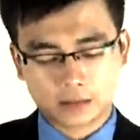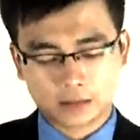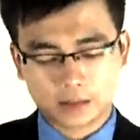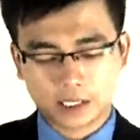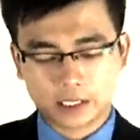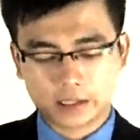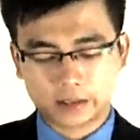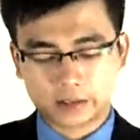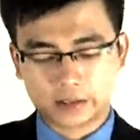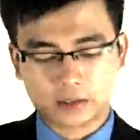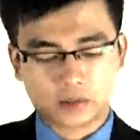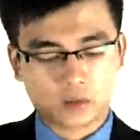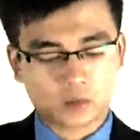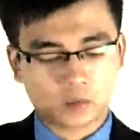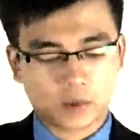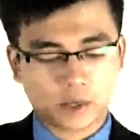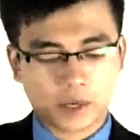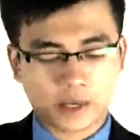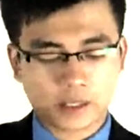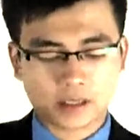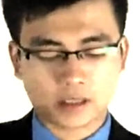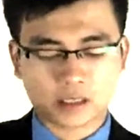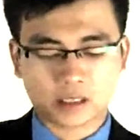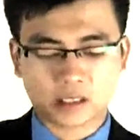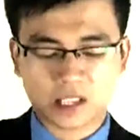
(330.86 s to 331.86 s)
does
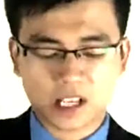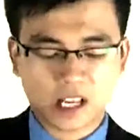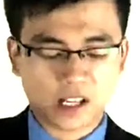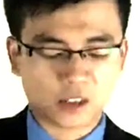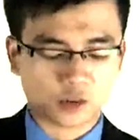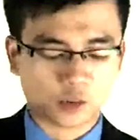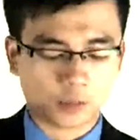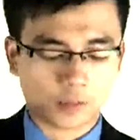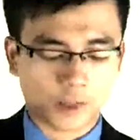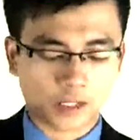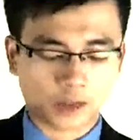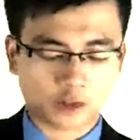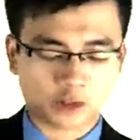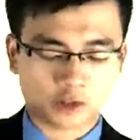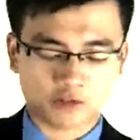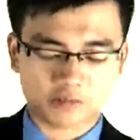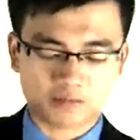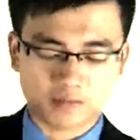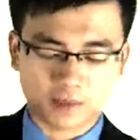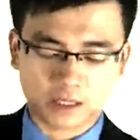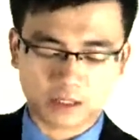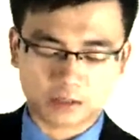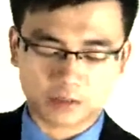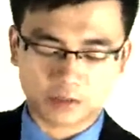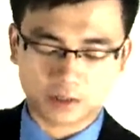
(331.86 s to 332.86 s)
raise large amounts of
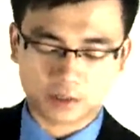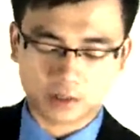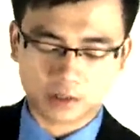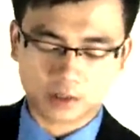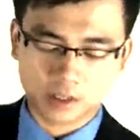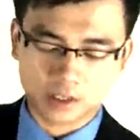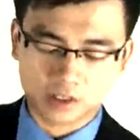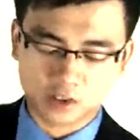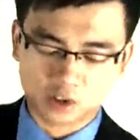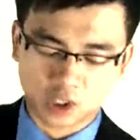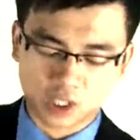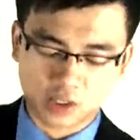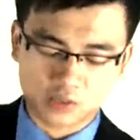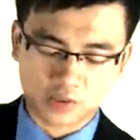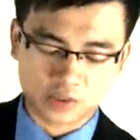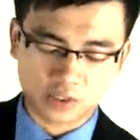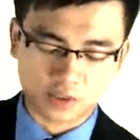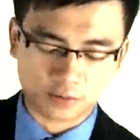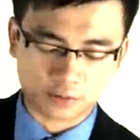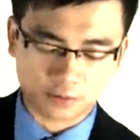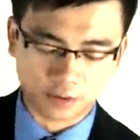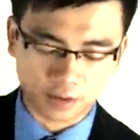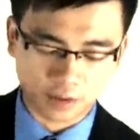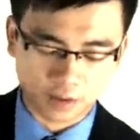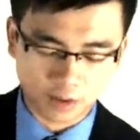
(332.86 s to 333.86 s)
money for his charity
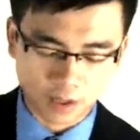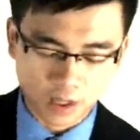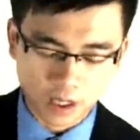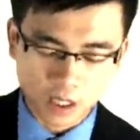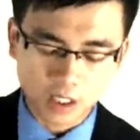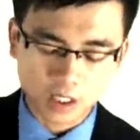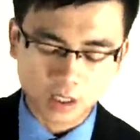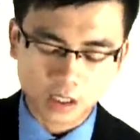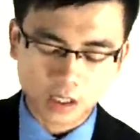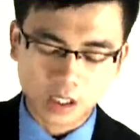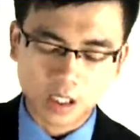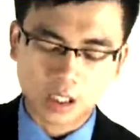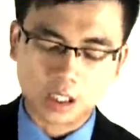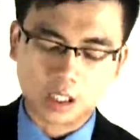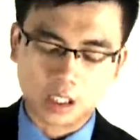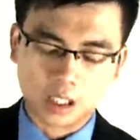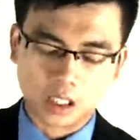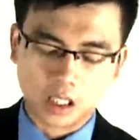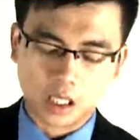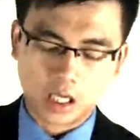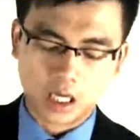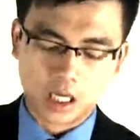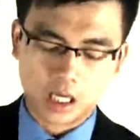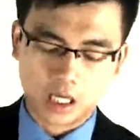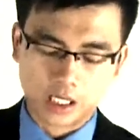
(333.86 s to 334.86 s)
through
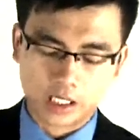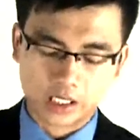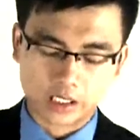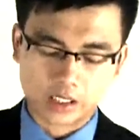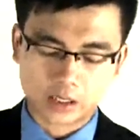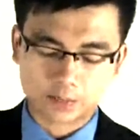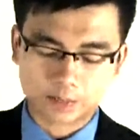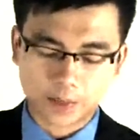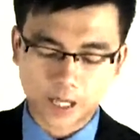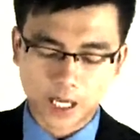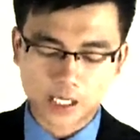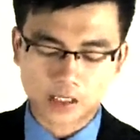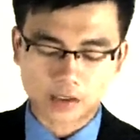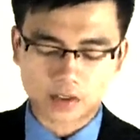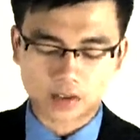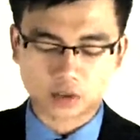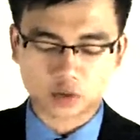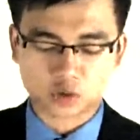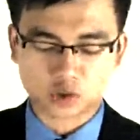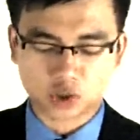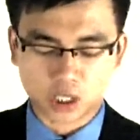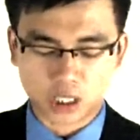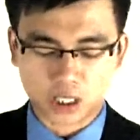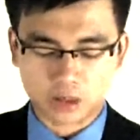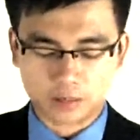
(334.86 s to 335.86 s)
his personal
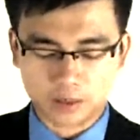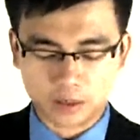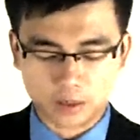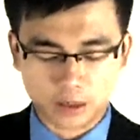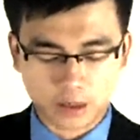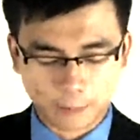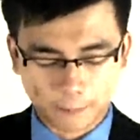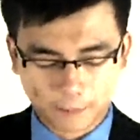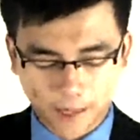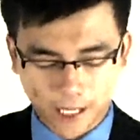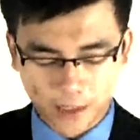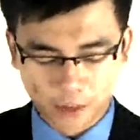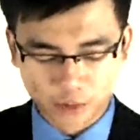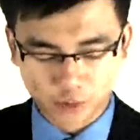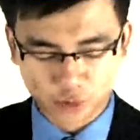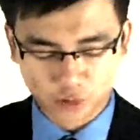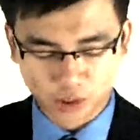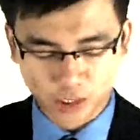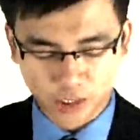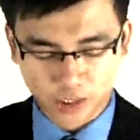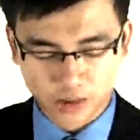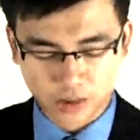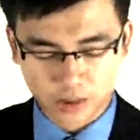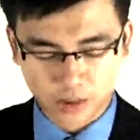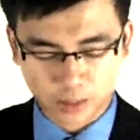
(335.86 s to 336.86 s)
charm and
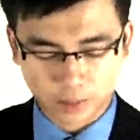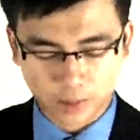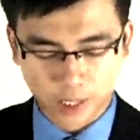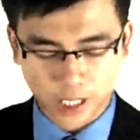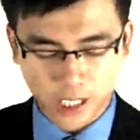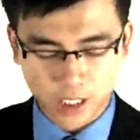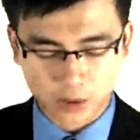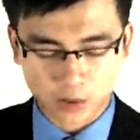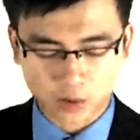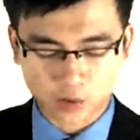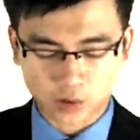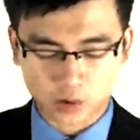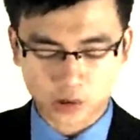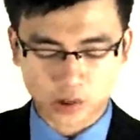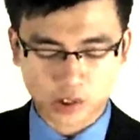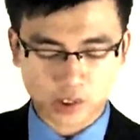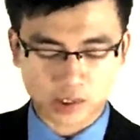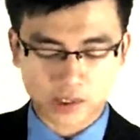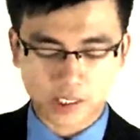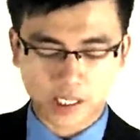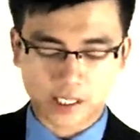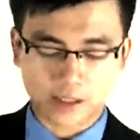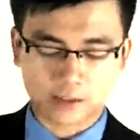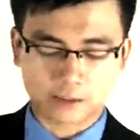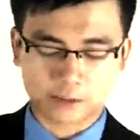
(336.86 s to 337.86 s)
passionate appeals on the
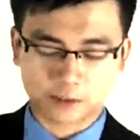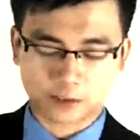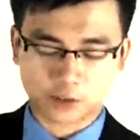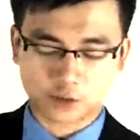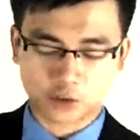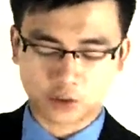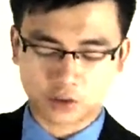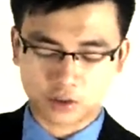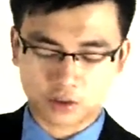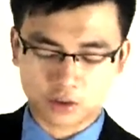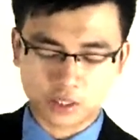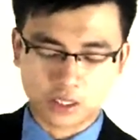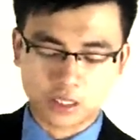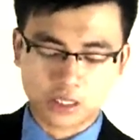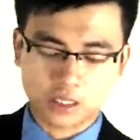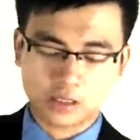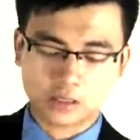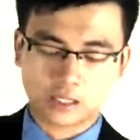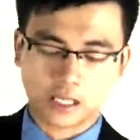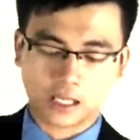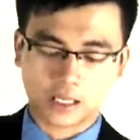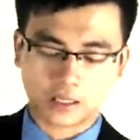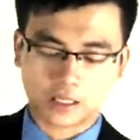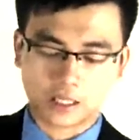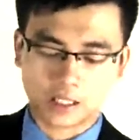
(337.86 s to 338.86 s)
television,
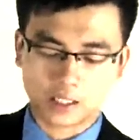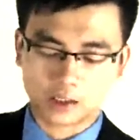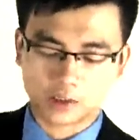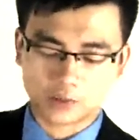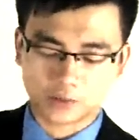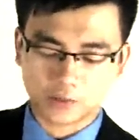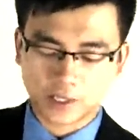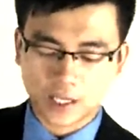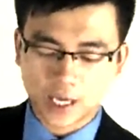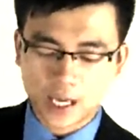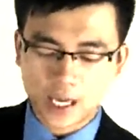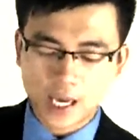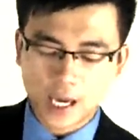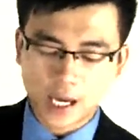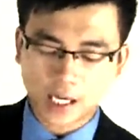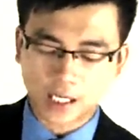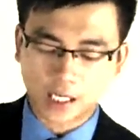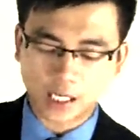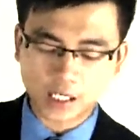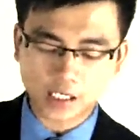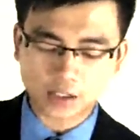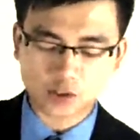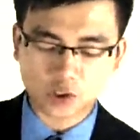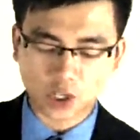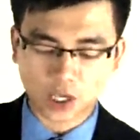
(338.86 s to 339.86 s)
that kind of thing. And
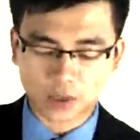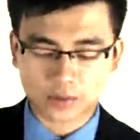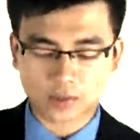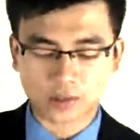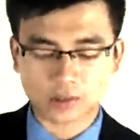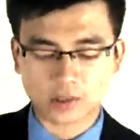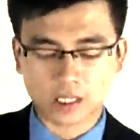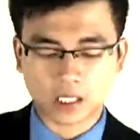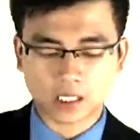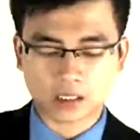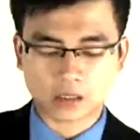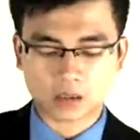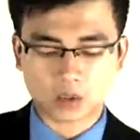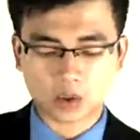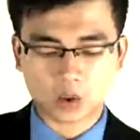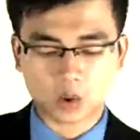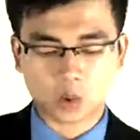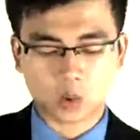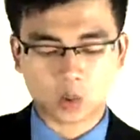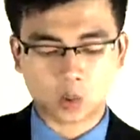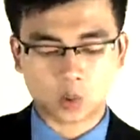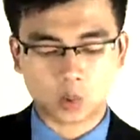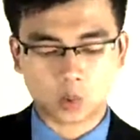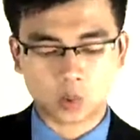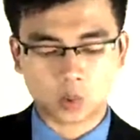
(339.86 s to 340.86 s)
his charity is
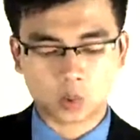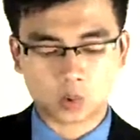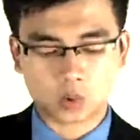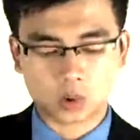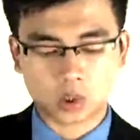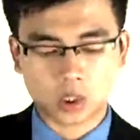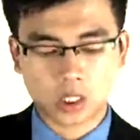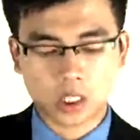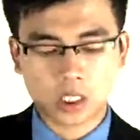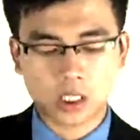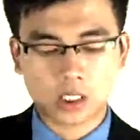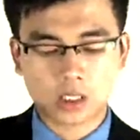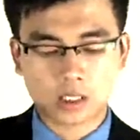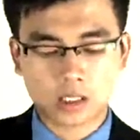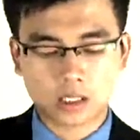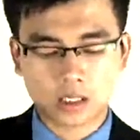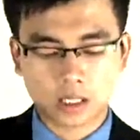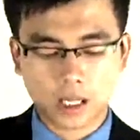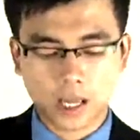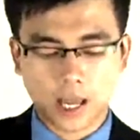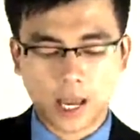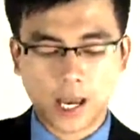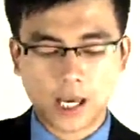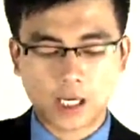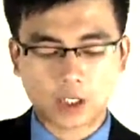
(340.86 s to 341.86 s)
called
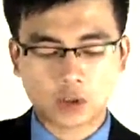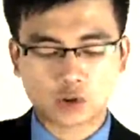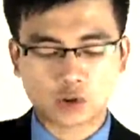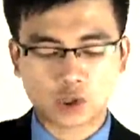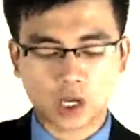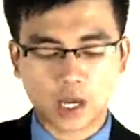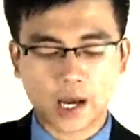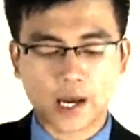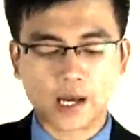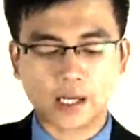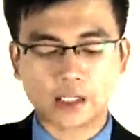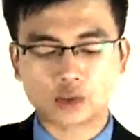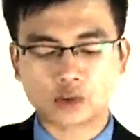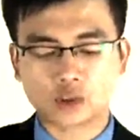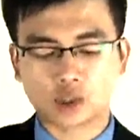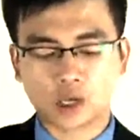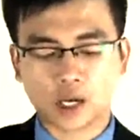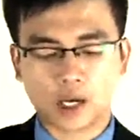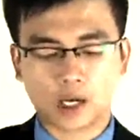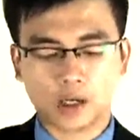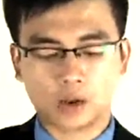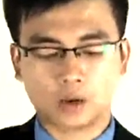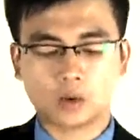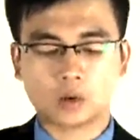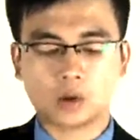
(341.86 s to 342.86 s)

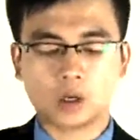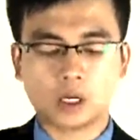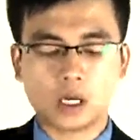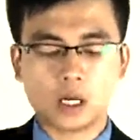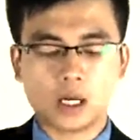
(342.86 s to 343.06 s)
HHO,